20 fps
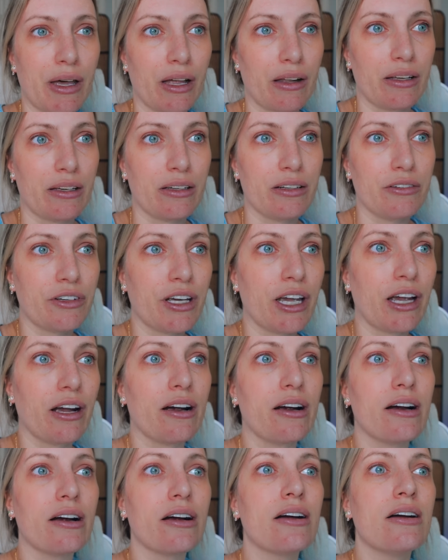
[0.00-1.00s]
palliative
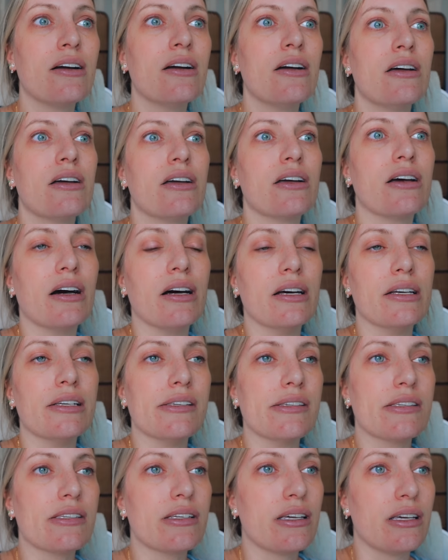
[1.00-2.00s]
care,
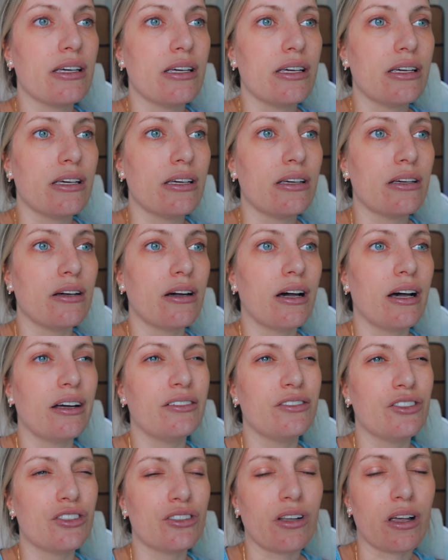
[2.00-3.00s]
because he
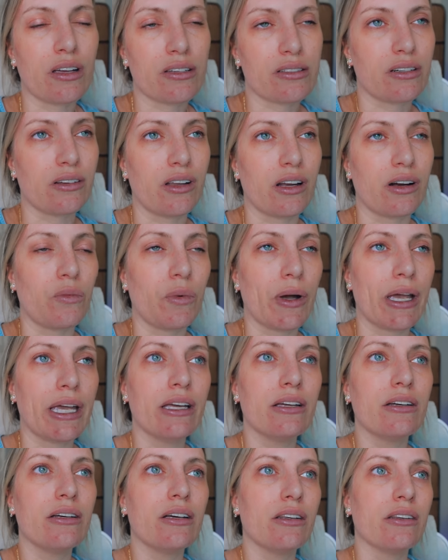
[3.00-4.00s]
had just lost a lot of
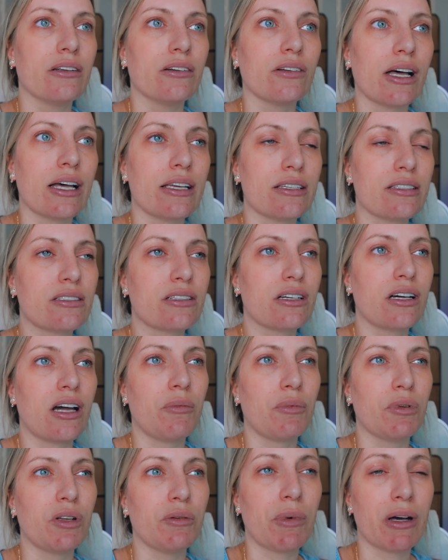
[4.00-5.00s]
weight in the last
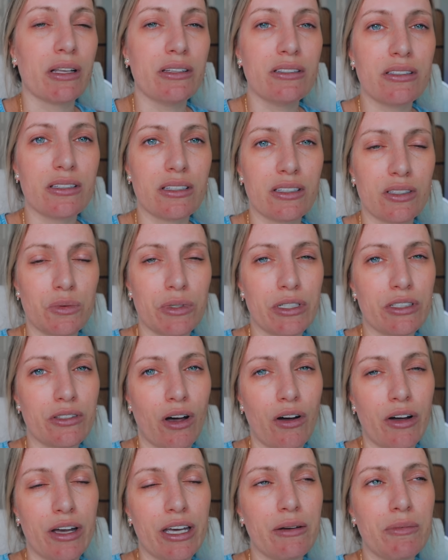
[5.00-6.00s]
couple of months since we
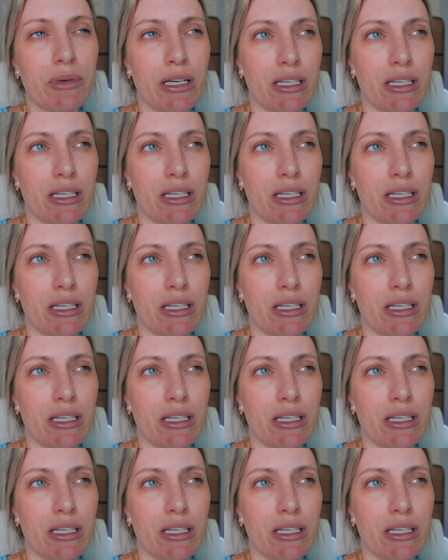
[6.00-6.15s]
saw him.